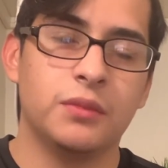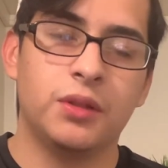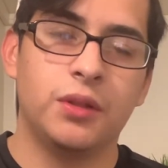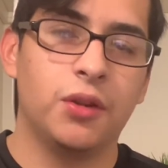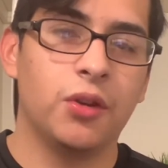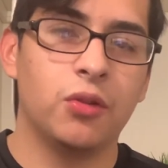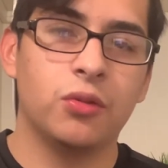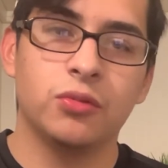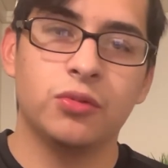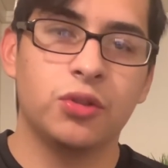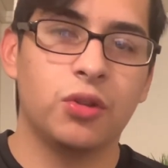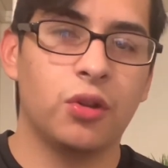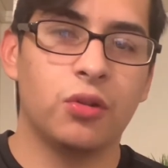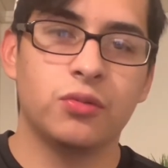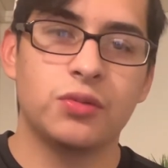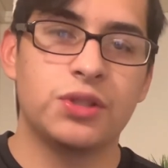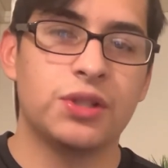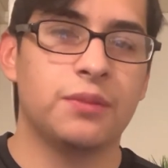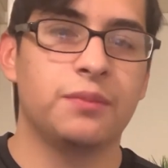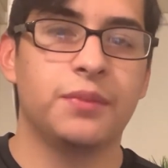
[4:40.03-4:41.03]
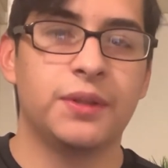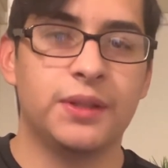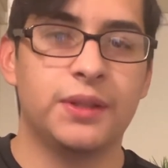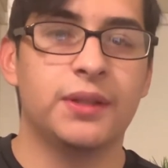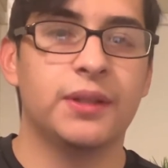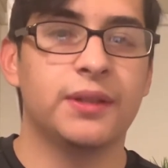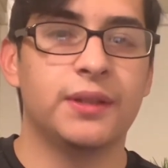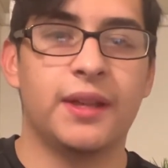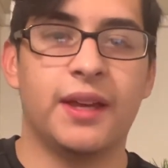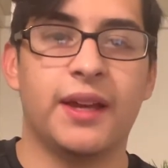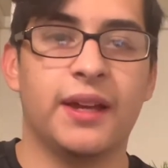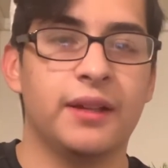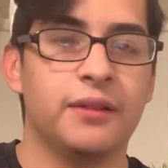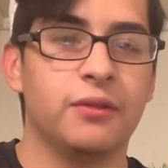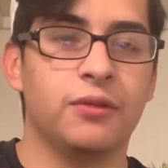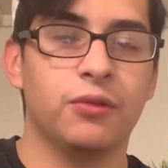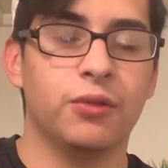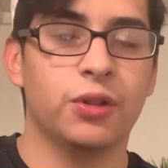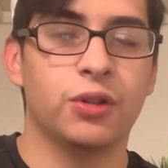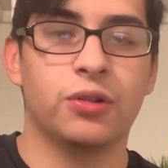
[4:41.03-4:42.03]
Don't jump into that
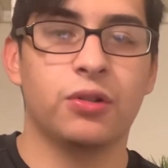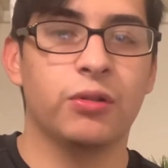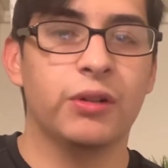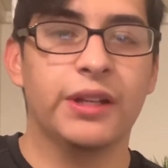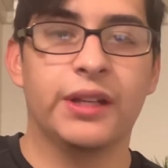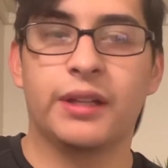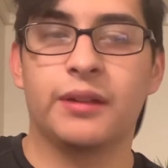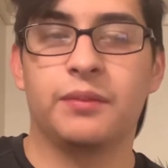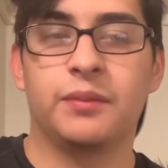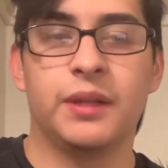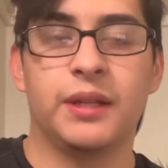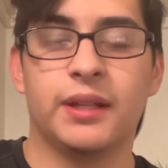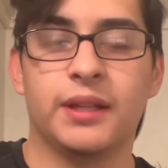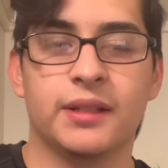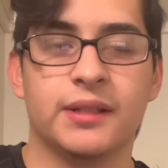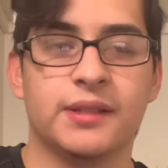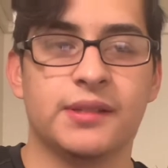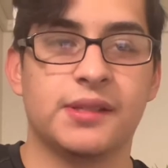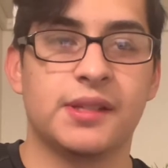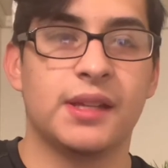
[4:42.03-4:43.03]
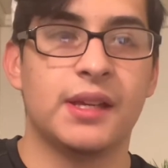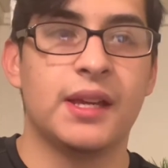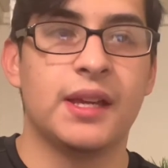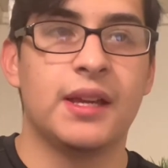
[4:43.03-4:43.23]
real quick, because